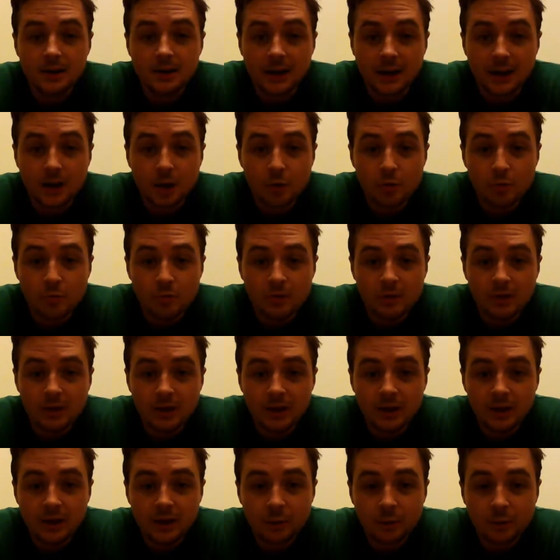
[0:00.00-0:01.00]
Hello,
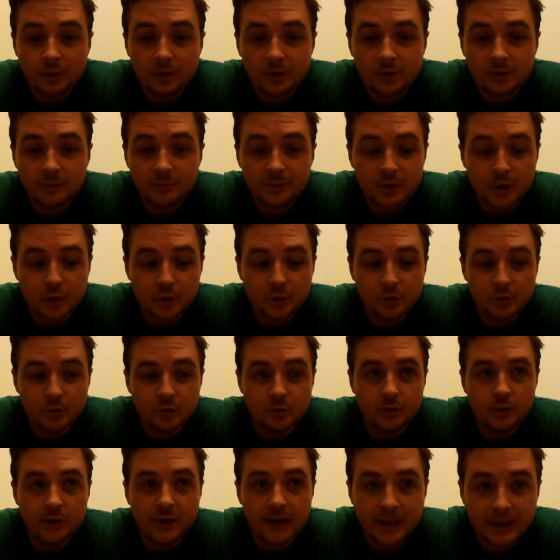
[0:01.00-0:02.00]
welcome
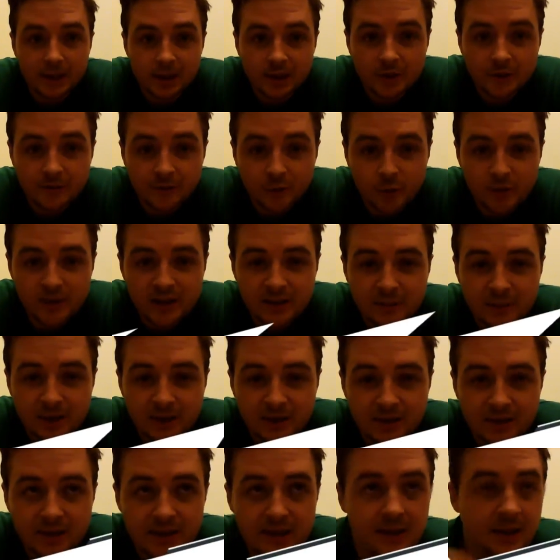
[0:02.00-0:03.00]
to English Fluency
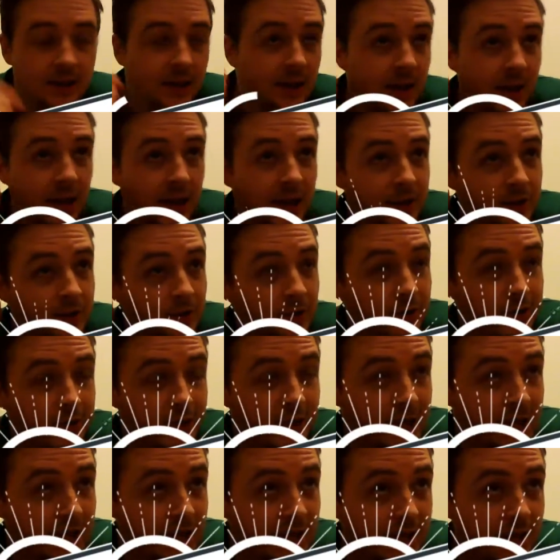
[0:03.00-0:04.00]
Methods, and
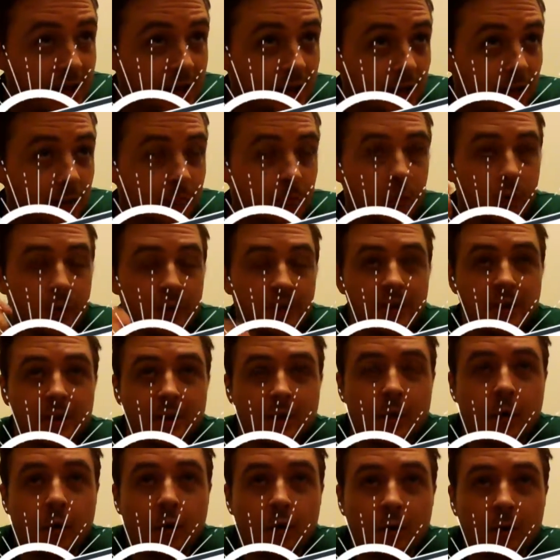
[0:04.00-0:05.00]
today I'm going to
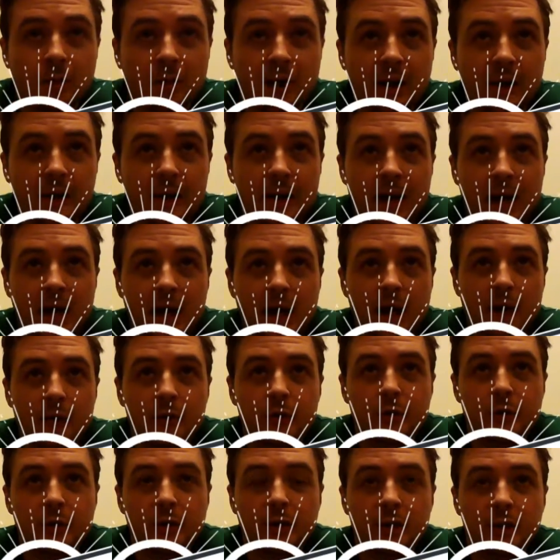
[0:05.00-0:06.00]
talk about how
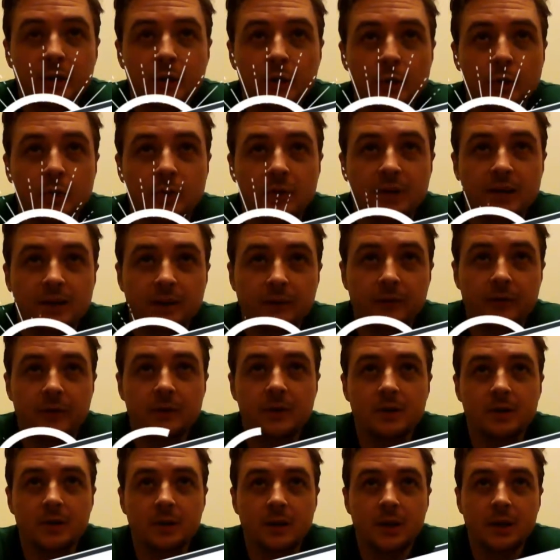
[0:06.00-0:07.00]
you can use
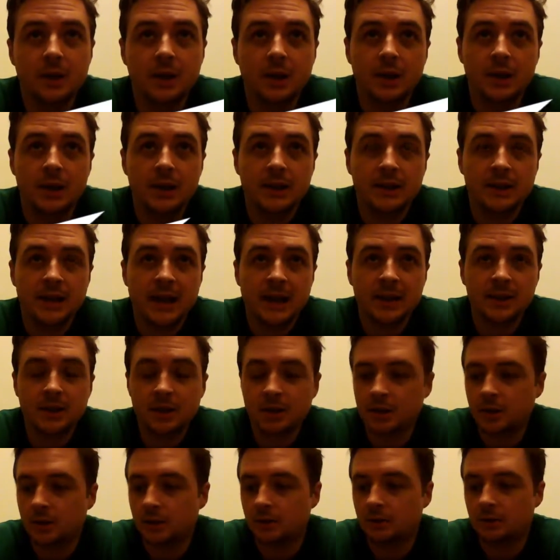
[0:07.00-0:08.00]
different
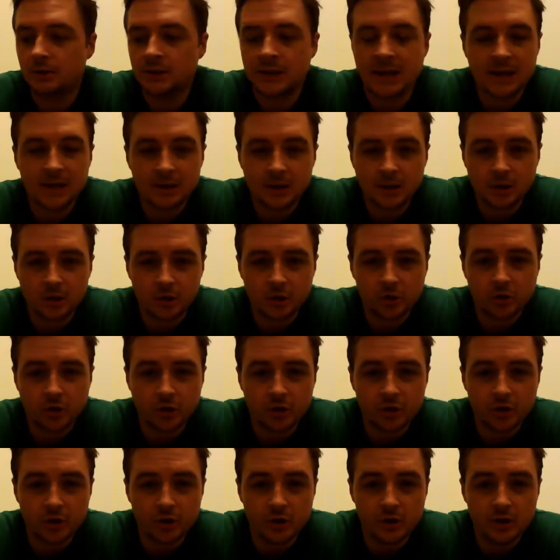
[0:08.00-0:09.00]
tense
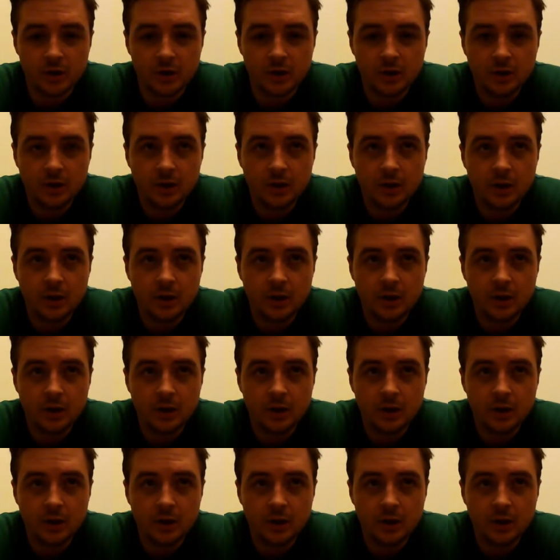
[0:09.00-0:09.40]
constructions